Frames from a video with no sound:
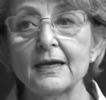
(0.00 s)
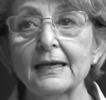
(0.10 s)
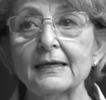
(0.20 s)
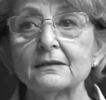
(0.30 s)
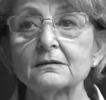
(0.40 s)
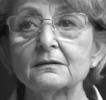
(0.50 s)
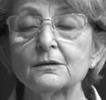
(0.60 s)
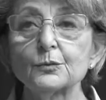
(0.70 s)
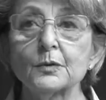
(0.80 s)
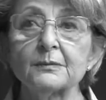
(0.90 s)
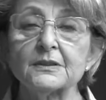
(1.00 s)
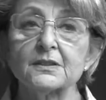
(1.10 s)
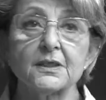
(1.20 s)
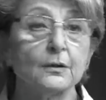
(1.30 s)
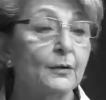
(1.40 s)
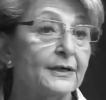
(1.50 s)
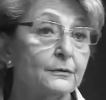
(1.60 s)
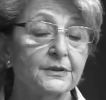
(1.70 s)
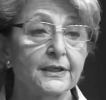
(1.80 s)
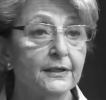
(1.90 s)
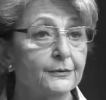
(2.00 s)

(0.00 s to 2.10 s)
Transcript: And the woman said, "Oh, I don't care,